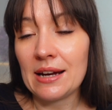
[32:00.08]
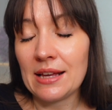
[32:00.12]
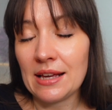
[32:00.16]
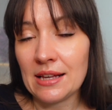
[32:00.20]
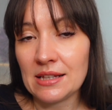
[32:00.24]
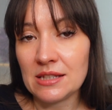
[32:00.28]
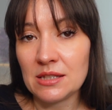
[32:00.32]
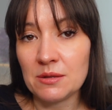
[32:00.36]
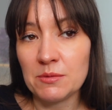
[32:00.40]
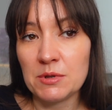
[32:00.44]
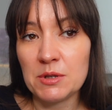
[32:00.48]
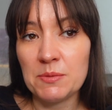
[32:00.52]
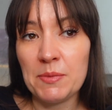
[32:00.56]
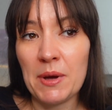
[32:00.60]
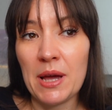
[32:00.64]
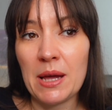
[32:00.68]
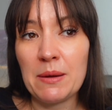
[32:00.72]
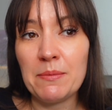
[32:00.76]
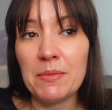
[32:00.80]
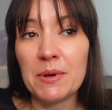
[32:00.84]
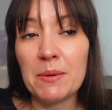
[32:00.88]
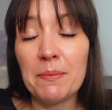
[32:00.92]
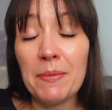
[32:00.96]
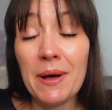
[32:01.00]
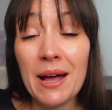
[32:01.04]
I had so much pain.
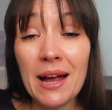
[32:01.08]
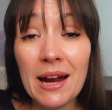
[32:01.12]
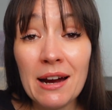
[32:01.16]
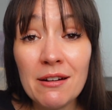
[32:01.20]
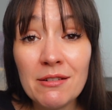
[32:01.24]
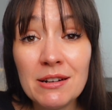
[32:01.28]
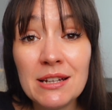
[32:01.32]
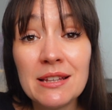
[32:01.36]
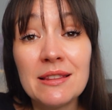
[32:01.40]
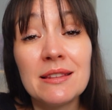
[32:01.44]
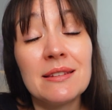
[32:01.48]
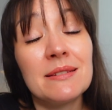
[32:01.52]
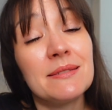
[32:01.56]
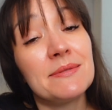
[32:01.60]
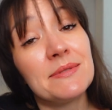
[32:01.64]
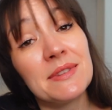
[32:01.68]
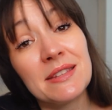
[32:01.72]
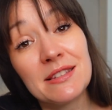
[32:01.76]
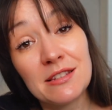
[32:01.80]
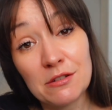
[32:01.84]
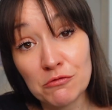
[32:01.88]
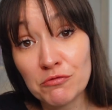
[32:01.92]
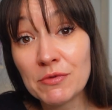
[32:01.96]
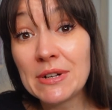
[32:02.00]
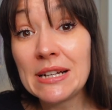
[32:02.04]
But apparently
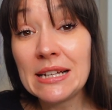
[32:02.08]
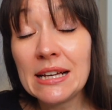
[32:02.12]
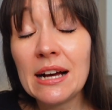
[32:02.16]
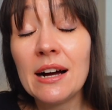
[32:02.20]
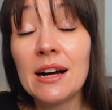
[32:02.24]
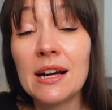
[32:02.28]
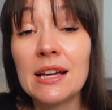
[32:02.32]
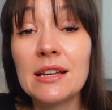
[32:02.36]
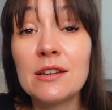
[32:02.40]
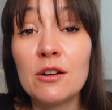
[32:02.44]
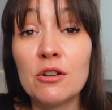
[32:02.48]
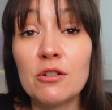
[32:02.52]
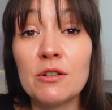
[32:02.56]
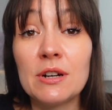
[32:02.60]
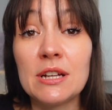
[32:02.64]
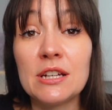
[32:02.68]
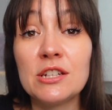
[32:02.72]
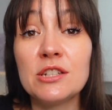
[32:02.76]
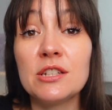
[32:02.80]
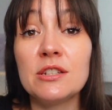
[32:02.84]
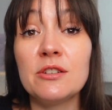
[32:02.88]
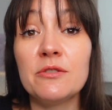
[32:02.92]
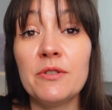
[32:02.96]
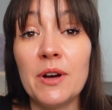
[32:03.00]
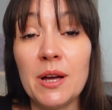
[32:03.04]
there's a really high
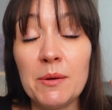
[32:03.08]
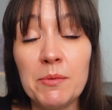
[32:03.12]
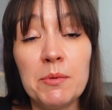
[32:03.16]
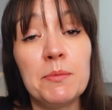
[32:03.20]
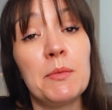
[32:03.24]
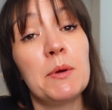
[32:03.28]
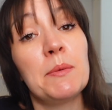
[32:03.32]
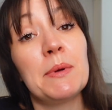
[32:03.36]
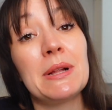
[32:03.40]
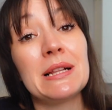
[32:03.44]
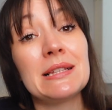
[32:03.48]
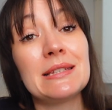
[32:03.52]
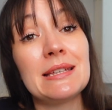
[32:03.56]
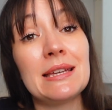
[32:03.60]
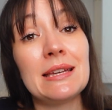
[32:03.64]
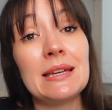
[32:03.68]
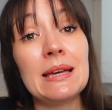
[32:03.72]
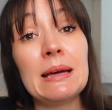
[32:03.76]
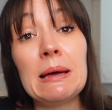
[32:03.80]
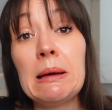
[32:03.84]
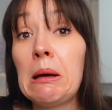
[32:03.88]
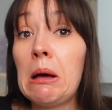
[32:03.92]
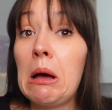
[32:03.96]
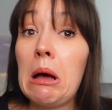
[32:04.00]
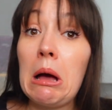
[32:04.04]
correlation of hypermobility
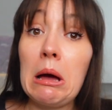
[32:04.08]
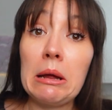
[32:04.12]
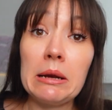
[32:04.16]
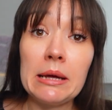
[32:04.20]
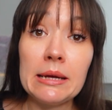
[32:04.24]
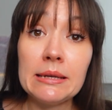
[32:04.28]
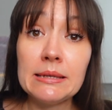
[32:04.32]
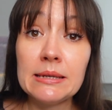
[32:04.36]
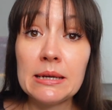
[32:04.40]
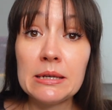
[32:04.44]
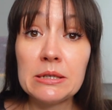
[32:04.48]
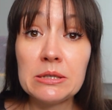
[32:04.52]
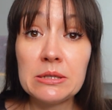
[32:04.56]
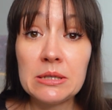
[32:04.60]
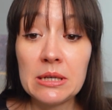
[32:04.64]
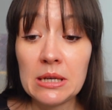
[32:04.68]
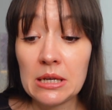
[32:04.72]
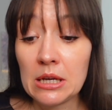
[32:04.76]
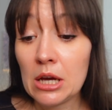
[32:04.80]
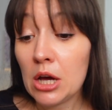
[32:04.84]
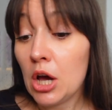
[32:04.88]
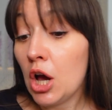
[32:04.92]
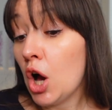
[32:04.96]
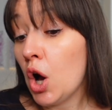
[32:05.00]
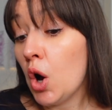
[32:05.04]
and
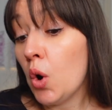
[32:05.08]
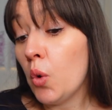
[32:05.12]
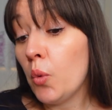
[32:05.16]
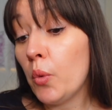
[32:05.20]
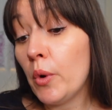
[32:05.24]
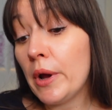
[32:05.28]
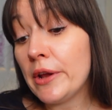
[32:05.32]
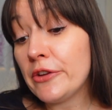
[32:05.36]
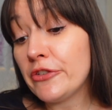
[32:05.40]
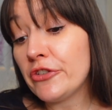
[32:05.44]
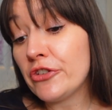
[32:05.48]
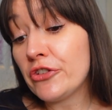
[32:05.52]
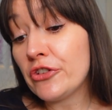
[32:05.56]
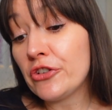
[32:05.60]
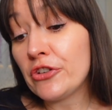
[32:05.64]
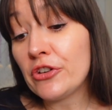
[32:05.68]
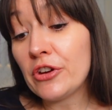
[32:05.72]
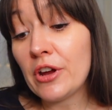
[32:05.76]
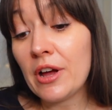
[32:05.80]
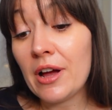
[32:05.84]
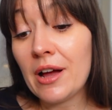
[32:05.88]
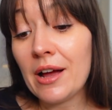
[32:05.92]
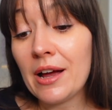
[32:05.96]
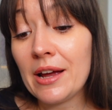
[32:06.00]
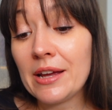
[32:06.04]
ADHD, which
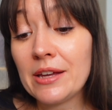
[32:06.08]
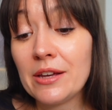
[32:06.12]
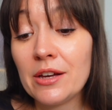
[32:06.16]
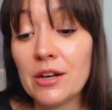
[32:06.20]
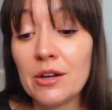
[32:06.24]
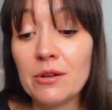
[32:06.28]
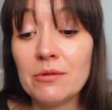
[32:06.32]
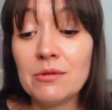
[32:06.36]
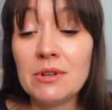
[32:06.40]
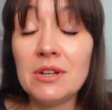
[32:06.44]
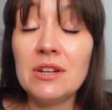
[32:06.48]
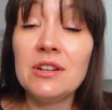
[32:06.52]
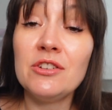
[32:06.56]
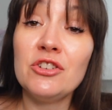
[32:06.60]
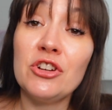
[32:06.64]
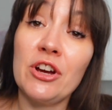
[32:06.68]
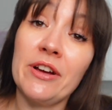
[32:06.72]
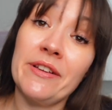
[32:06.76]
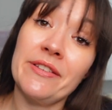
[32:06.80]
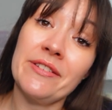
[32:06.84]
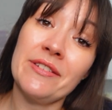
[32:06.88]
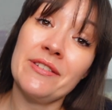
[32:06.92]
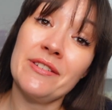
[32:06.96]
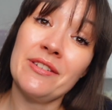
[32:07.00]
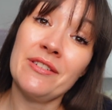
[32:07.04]
I only
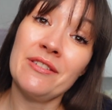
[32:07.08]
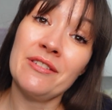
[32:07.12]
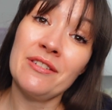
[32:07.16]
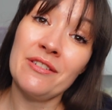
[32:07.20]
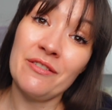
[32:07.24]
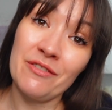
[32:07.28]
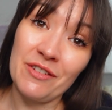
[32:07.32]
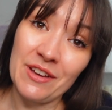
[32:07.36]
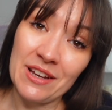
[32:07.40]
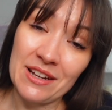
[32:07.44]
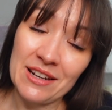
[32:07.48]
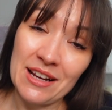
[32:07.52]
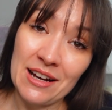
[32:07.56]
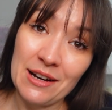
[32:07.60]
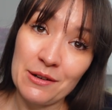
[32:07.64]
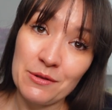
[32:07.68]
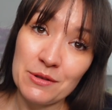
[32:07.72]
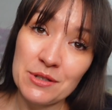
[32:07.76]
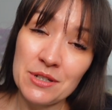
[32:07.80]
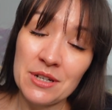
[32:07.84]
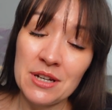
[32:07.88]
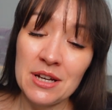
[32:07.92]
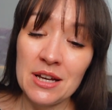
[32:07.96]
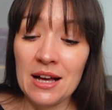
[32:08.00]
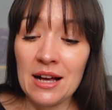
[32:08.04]
just figured out.